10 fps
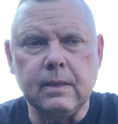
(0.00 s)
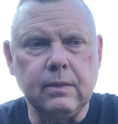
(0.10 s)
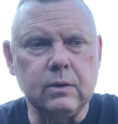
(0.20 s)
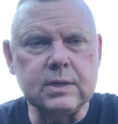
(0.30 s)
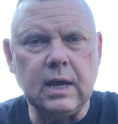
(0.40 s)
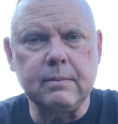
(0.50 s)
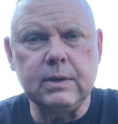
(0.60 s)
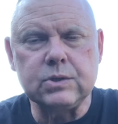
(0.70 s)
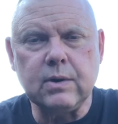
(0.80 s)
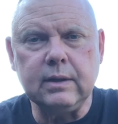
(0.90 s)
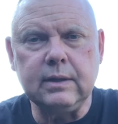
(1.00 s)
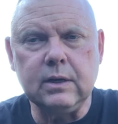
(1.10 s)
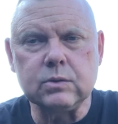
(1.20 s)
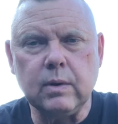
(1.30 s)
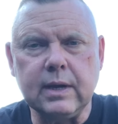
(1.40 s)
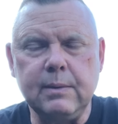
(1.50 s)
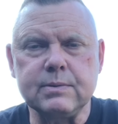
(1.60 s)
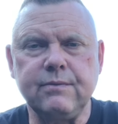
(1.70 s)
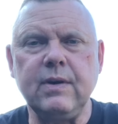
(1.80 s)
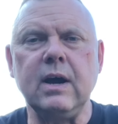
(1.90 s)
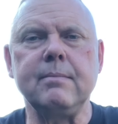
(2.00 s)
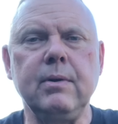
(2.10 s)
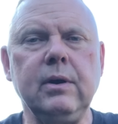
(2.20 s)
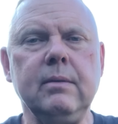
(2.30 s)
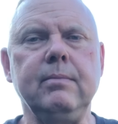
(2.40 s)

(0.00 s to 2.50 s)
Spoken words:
those elements right there is what keeps a fire burning.